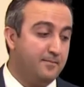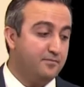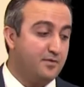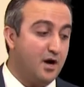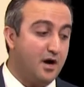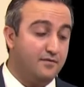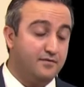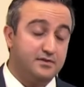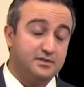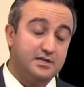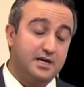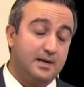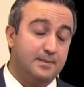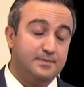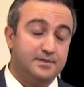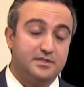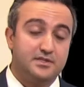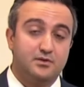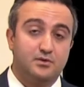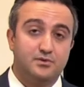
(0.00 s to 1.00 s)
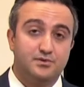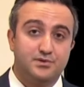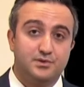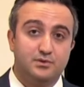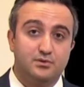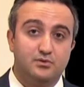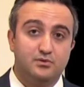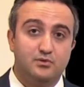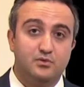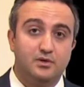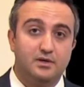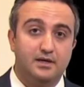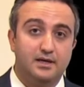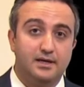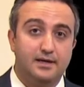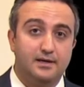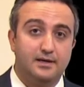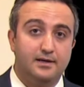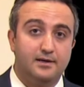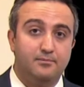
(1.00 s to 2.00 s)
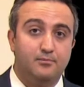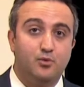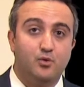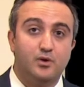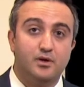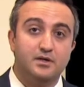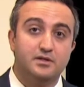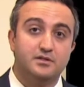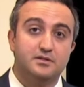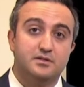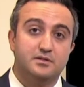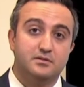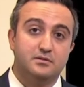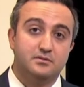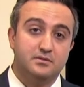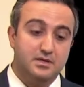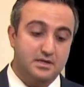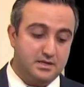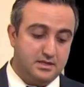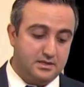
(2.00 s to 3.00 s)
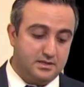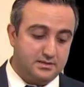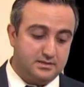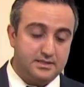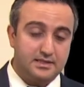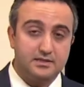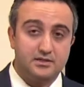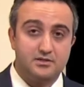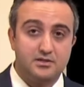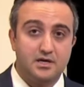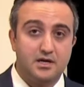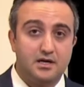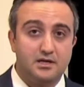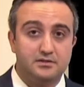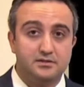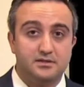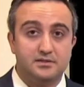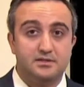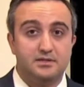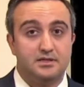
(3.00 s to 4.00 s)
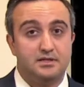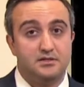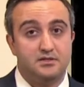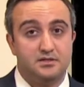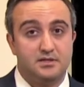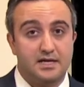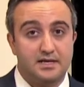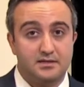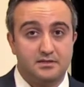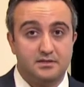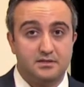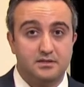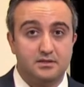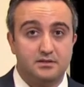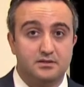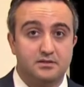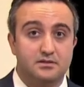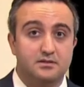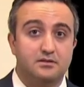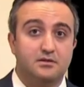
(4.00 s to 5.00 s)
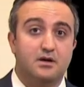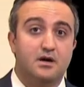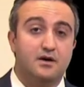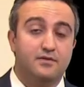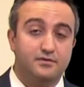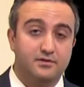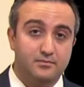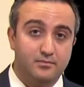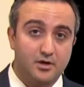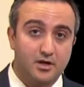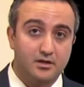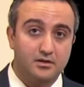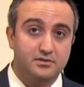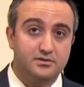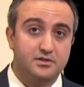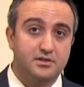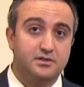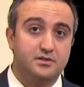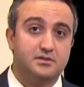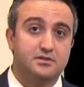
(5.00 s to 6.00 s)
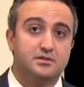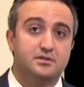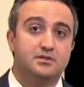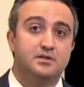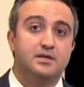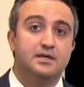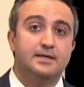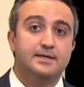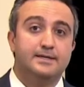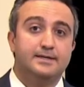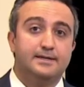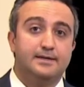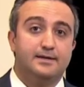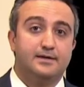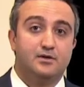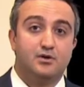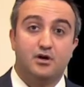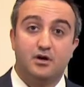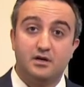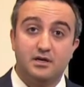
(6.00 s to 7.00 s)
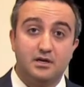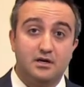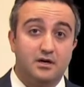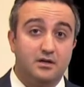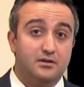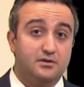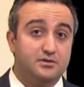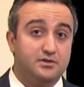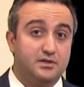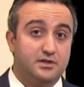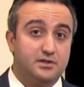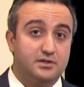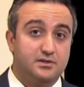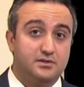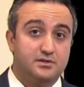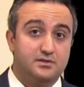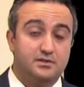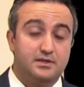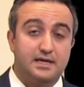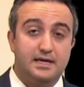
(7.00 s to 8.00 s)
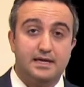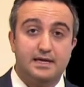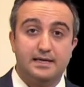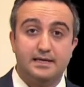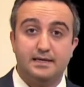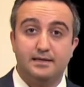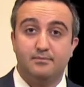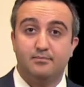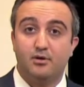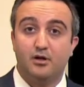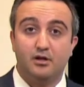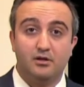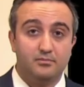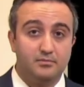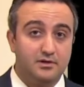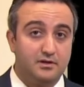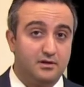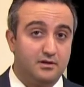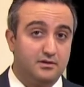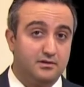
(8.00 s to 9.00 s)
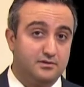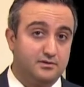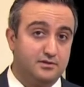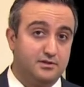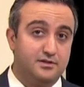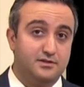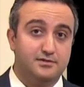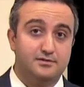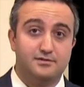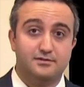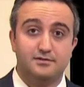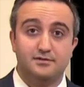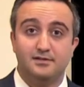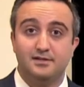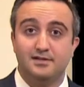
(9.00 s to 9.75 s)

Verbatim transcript: Oftentimes it's also uh, important to send a child to see a geneticist, ophthalmologist, a cardiologist, a pulmonologist,